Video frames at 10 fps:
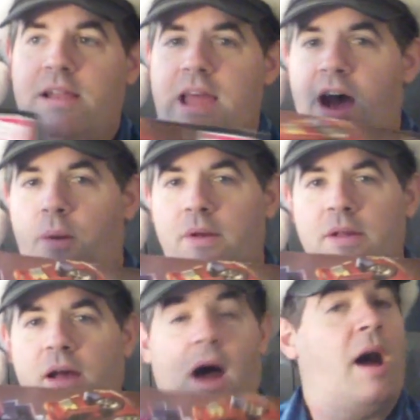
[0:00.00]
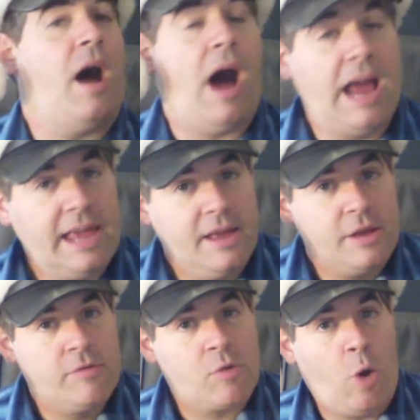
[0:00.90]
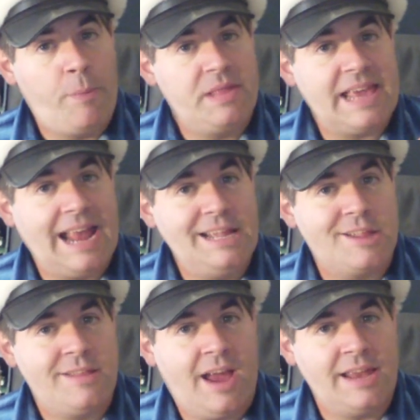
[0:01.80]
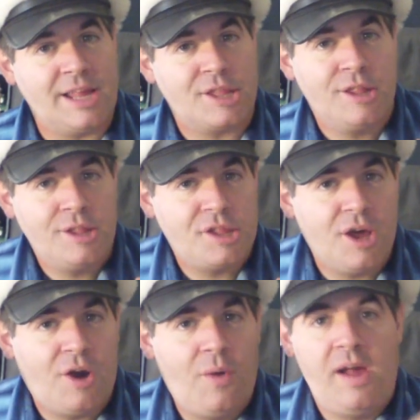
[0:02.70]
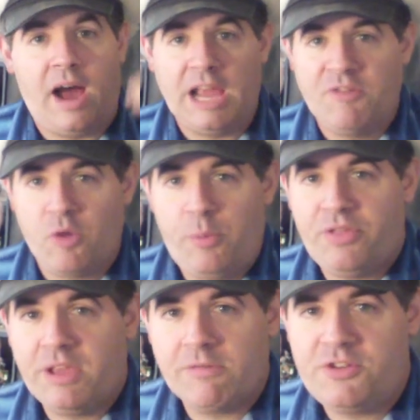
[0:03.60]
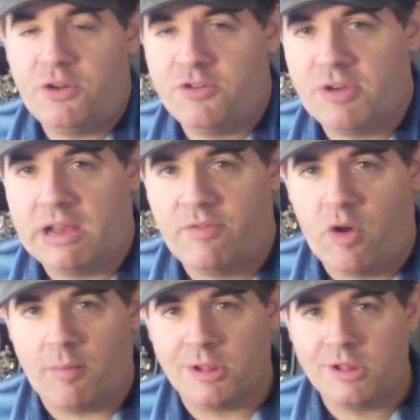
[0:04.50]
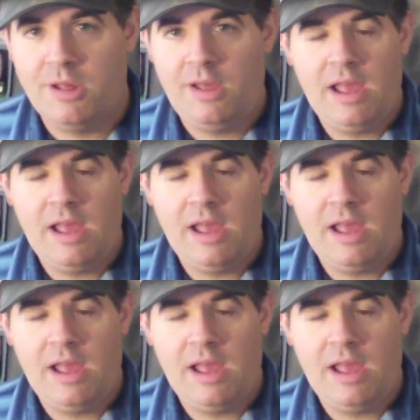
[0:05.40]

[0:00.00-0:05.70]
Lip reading: Now, I grew up in the 80s and 90s, so I grew up with the original Transformers.